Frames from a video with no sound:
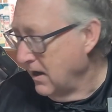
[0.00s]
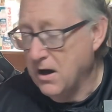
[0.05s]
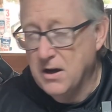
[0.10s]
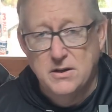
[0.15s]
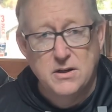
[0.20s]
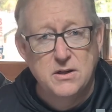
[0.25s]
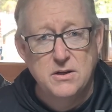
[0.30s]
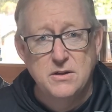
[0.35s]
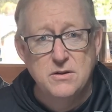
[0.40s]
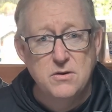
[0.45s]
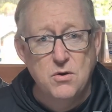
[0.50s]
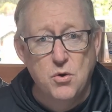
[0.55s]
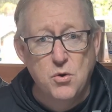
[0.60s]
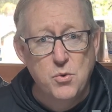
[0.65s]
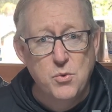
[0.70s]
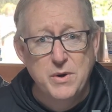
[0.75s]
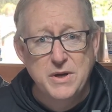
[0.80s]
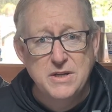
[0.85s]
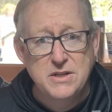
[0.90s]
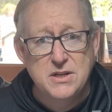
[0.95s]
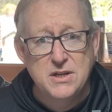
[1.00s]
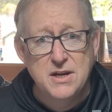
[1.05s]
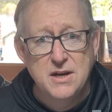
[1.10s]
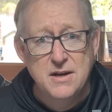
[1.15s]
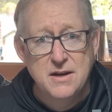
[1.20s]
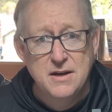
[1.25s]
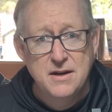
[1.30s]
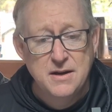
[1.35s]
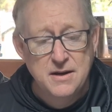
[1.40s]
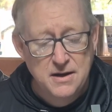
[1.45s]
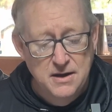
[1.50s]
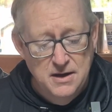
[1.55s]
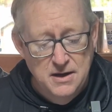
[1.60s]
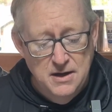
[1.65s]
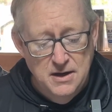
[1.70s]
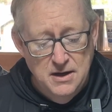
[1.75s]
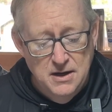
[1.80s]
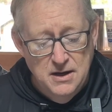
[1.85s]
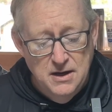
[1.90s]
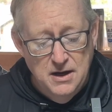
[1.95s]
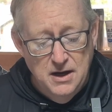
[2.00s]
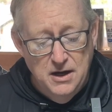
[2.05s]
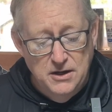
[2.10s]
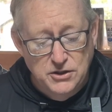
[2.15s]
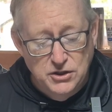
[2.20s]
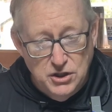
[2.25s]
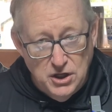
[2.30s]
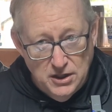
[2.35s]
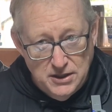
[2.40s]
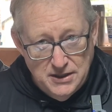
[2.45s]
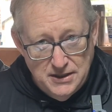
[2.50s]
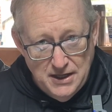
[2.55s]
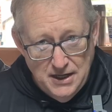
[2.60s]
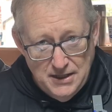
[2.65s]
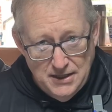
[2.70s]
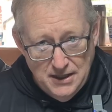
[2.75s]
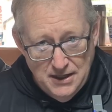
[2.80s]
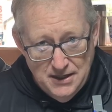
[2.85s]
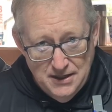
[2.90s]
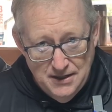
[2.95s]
can always adjust it